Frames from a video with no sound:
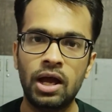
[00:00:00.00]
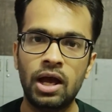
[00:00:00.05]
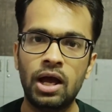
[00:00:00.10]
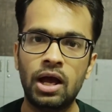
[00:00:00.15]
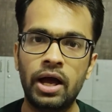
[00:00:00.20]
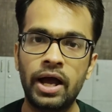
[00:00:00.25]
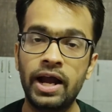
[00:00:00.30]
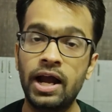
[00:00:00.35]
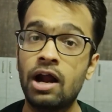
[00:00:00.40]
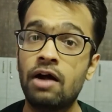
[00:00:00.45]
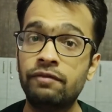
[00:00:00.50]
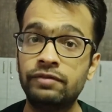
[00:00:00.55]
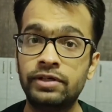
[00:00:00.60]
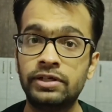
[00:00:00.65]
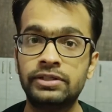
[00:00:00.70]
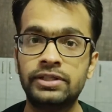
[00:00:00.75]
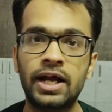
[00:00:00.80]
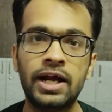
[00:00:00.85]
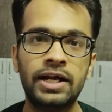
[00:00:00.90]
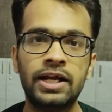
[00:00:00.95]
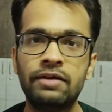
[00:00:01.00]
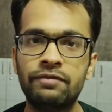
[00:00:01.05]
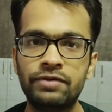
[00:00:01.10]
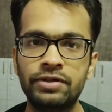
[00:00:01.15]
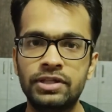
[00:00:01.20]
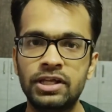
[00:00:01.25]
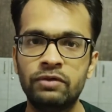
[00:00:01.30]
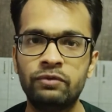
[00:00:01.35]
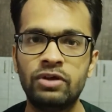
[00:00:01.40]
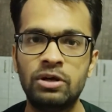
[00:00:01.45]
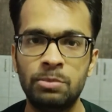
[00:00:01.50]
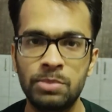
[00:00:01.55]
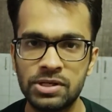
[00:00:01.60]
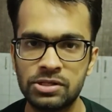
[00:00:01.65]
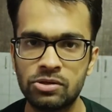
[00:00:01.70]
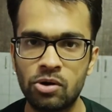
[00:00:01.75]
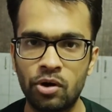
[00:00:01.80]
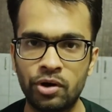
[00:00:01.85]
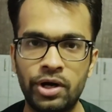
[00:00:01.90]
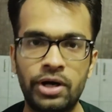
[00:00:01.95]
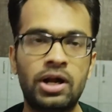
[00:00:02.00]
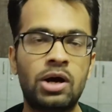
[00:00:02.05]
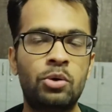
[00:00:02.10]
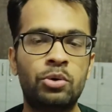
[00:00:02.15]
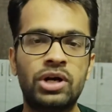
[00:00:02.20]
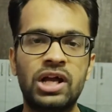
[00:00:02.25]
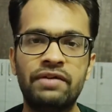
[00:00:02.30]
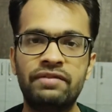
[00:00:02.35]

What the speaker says: and after that everything will be sorted out.